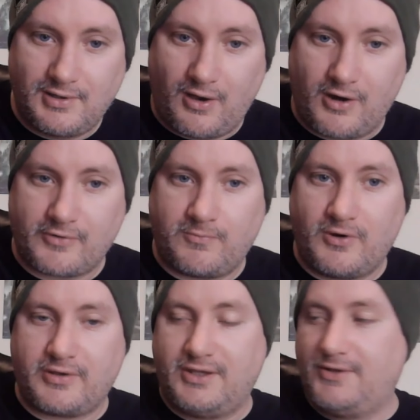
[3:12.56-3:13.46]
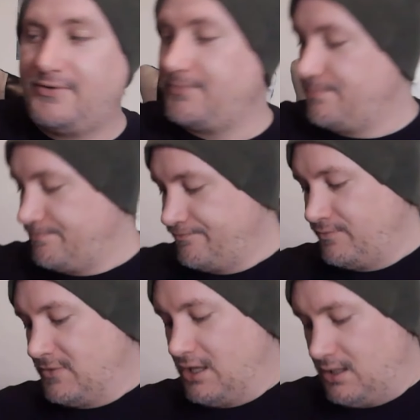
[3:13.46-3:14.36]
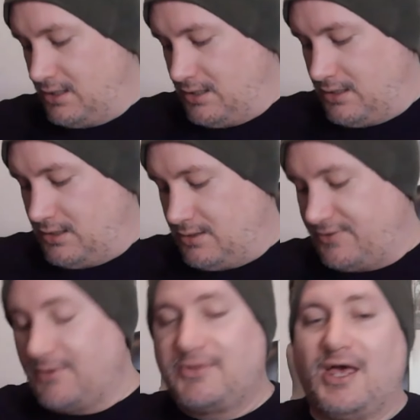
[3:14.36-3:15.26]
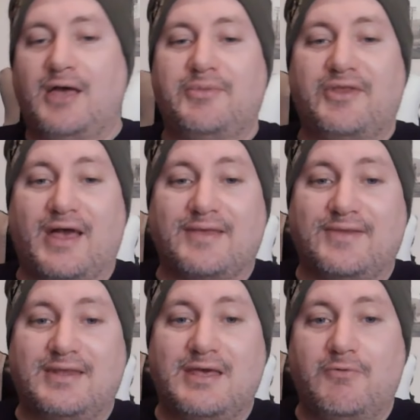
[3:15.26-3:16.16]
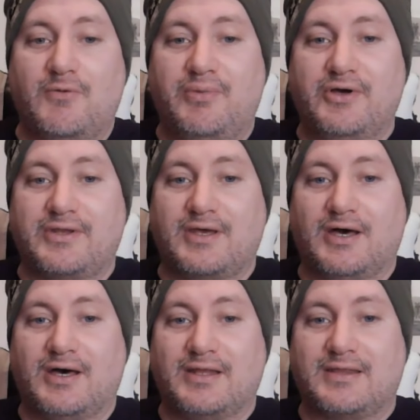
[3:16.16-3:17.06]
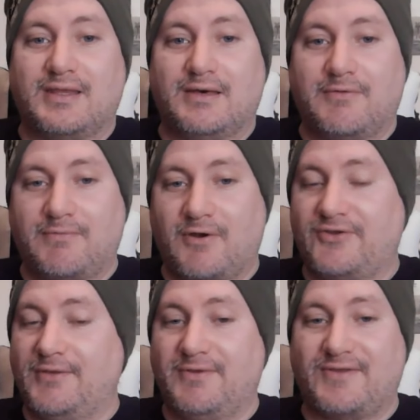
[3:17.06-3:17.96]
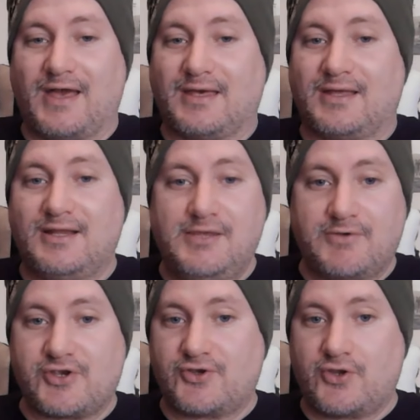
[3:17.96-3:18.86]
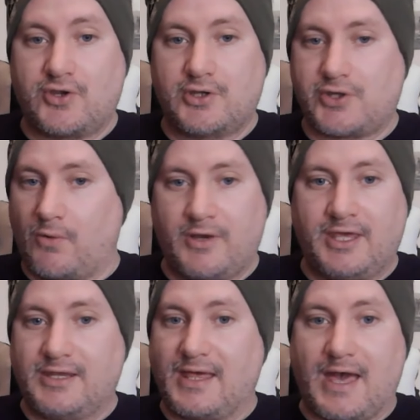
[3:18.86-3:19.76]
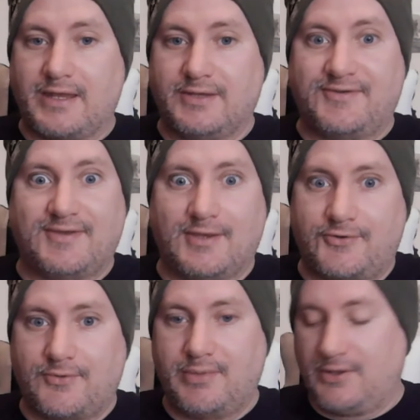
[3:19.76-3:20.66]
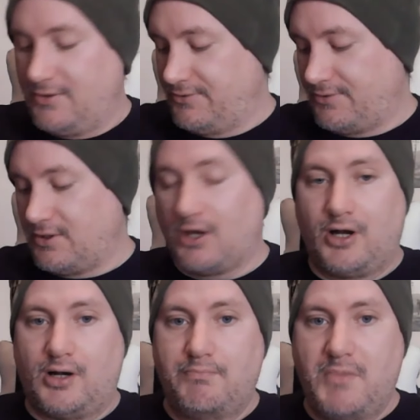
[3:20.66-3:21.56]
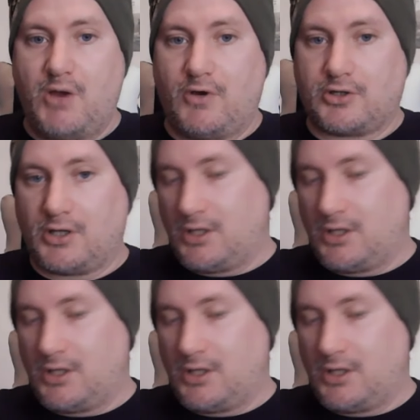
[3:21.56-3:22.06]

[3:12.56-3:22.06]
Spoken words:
artwork is. Sometimes, like I said, they will put the reverse of it's like cleavage showing, and they gotta censor because America.